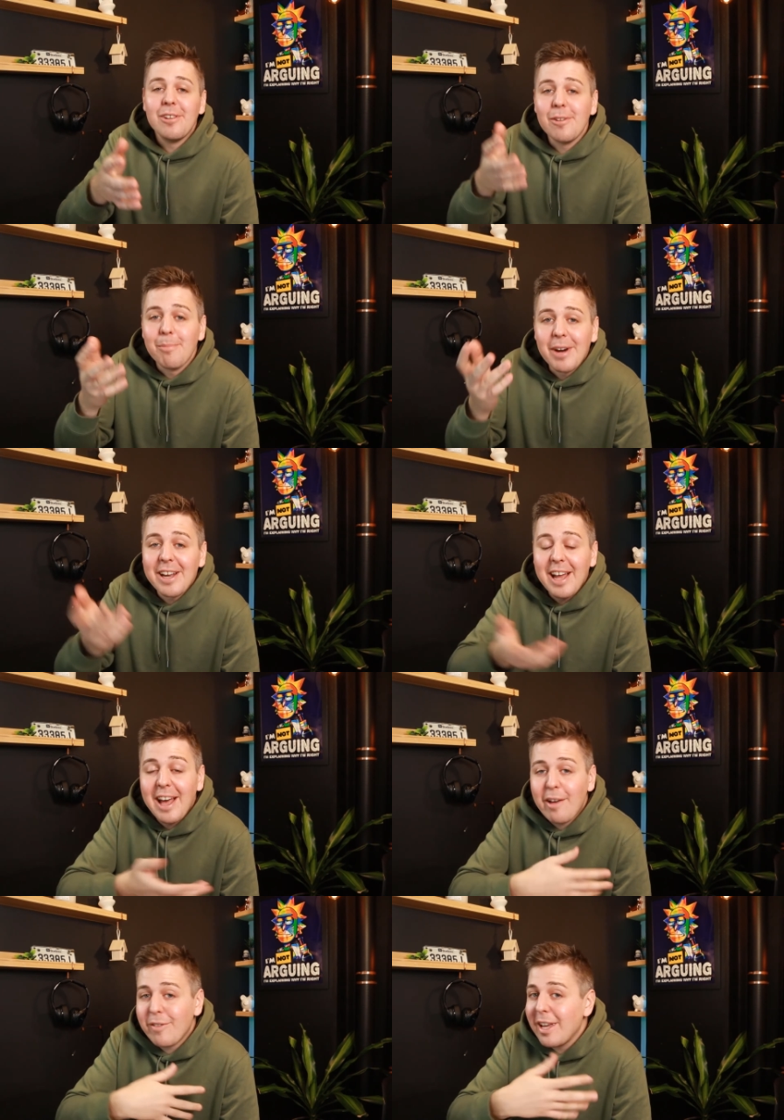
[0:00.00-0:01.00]
You might
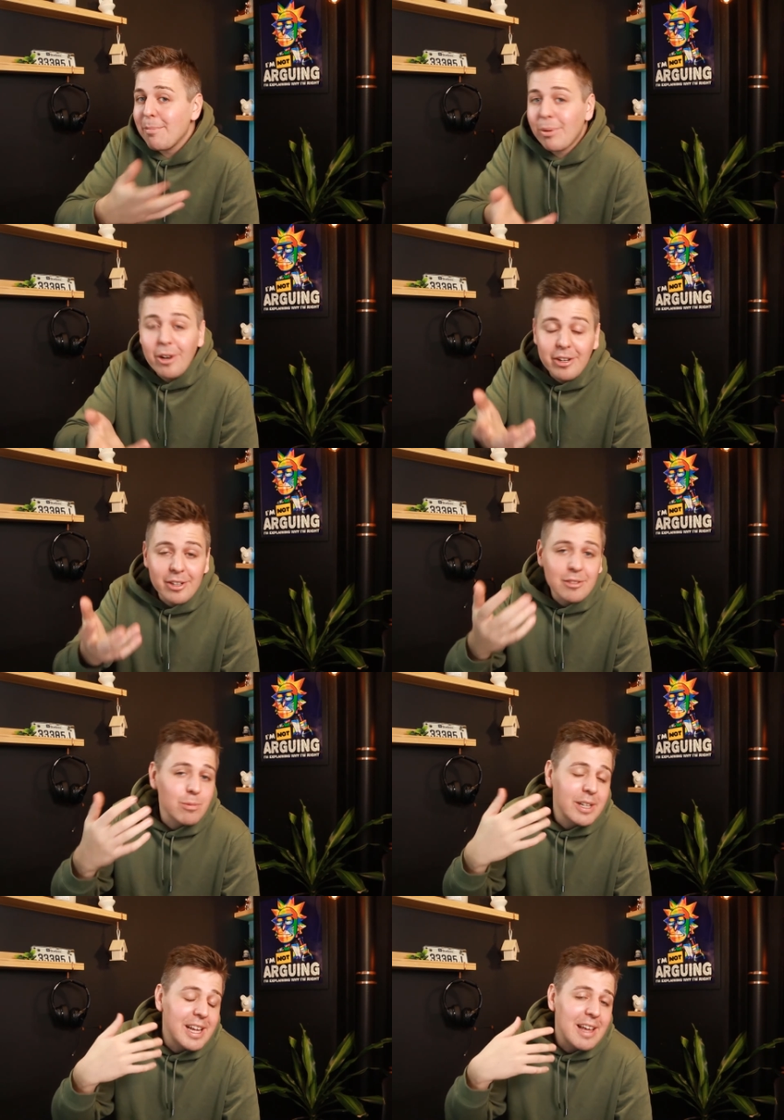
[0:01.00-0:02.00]
have a product
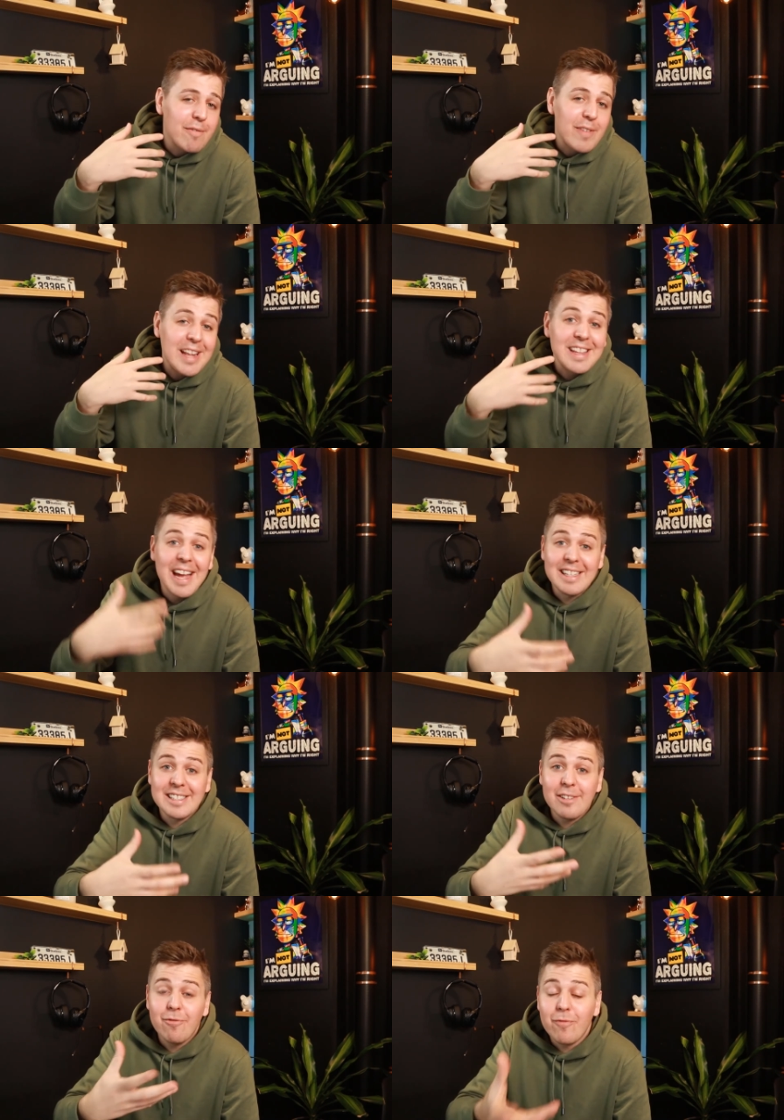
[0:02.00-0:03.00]
with a
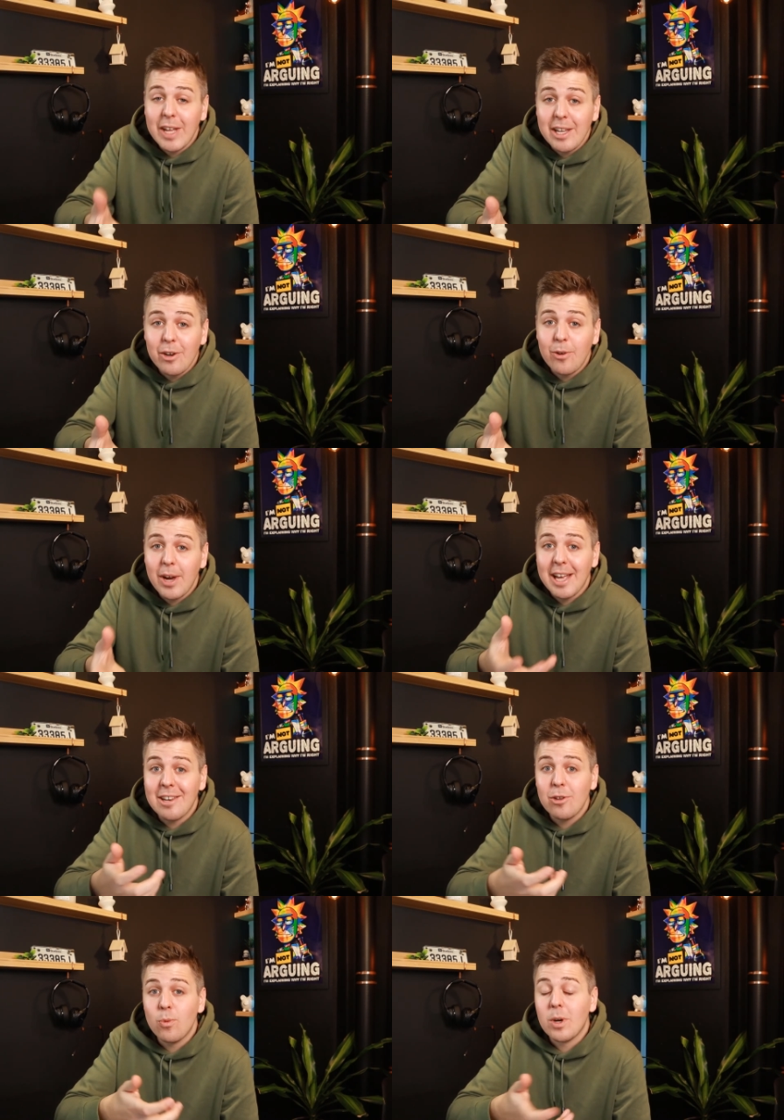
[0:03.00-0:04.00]
fantastic video
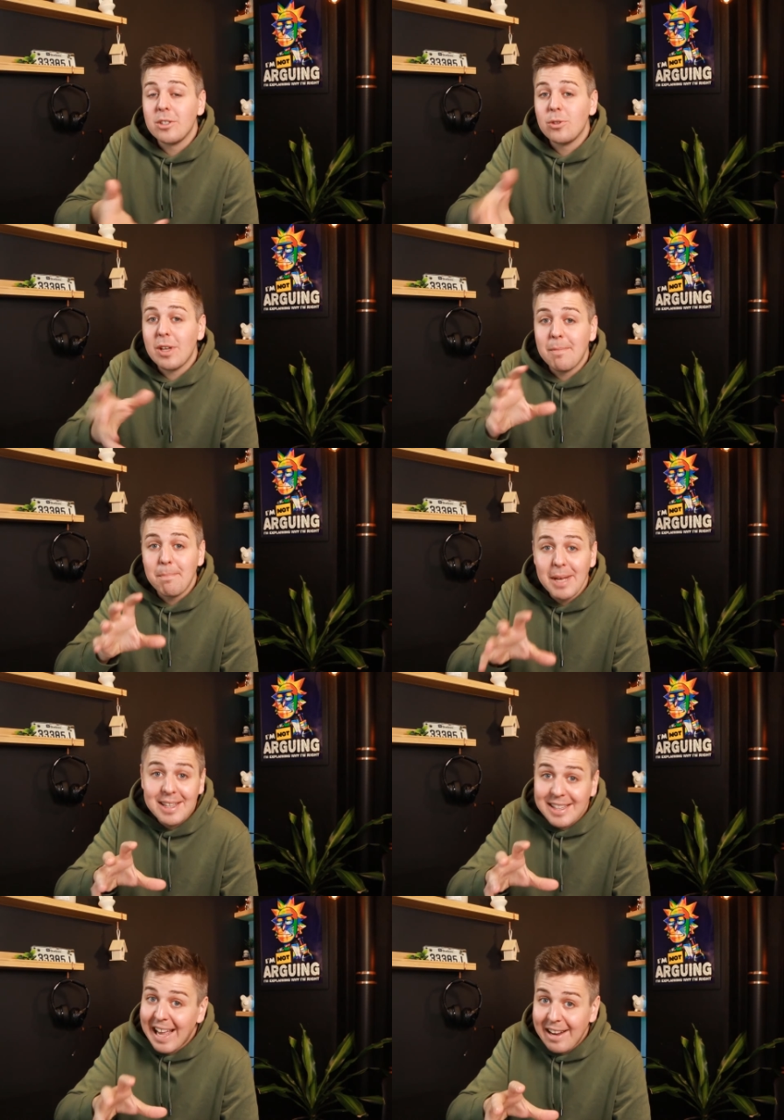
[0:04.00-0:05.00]
and you want to
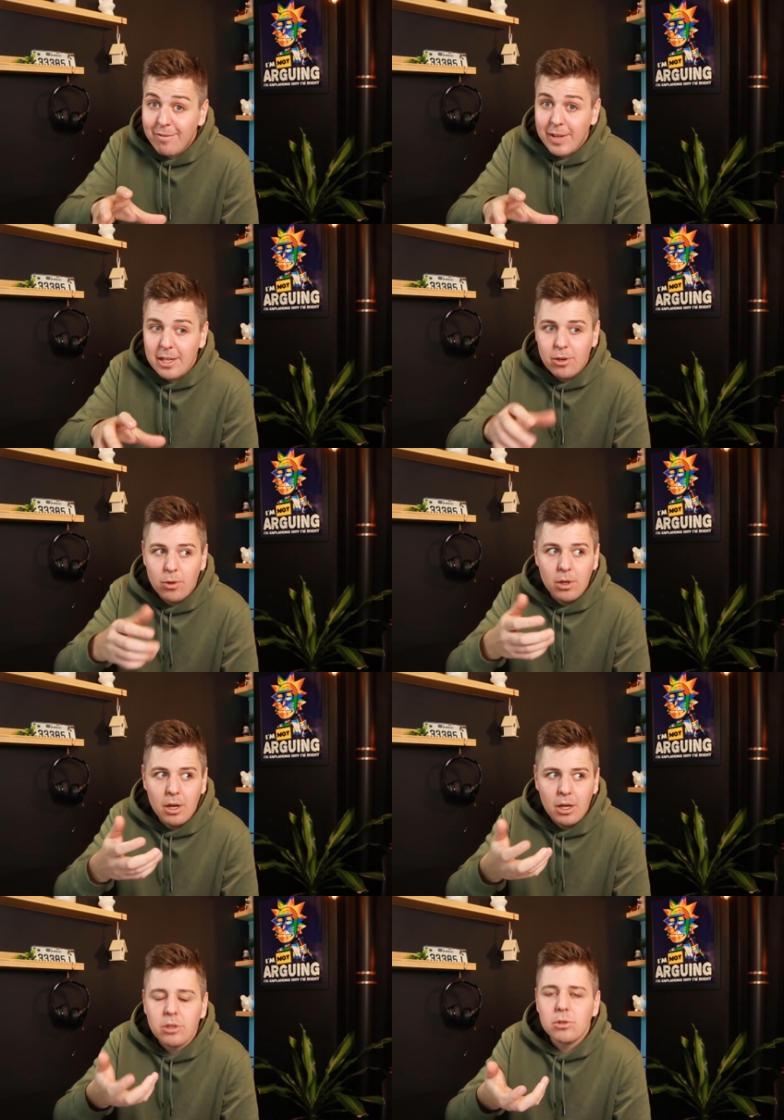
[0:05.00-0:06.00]
embed that video
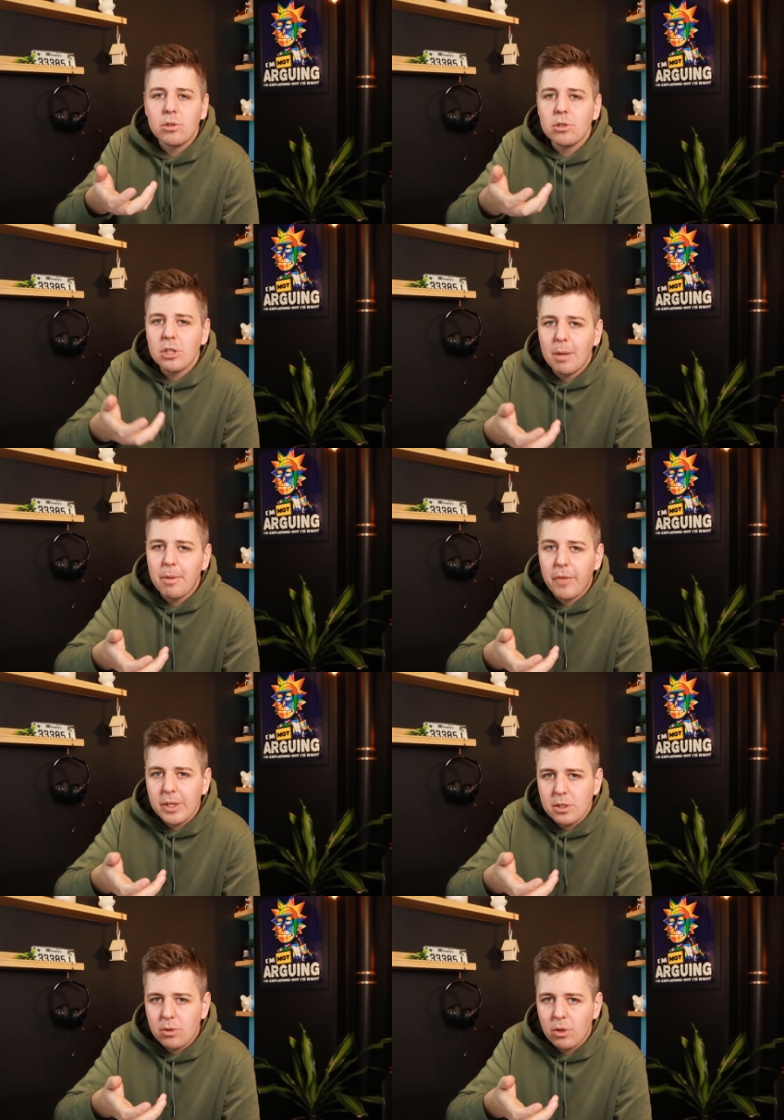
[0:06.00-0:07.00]
onto your
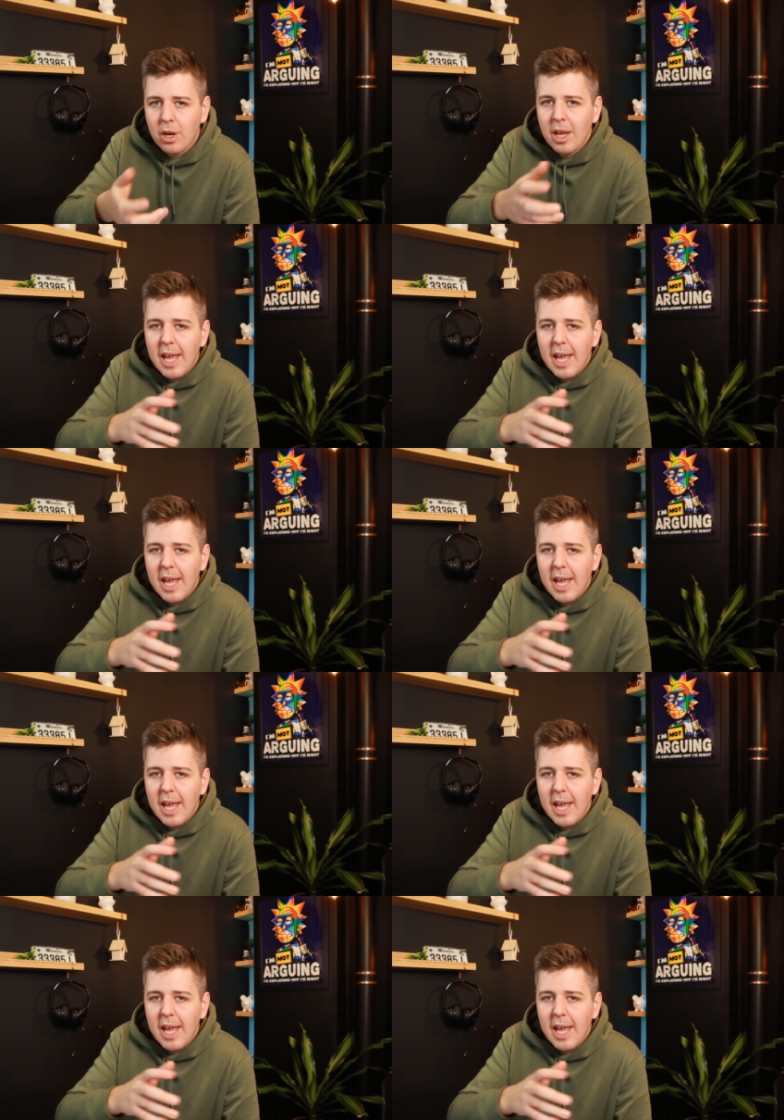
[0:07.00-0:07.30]
Shopify store.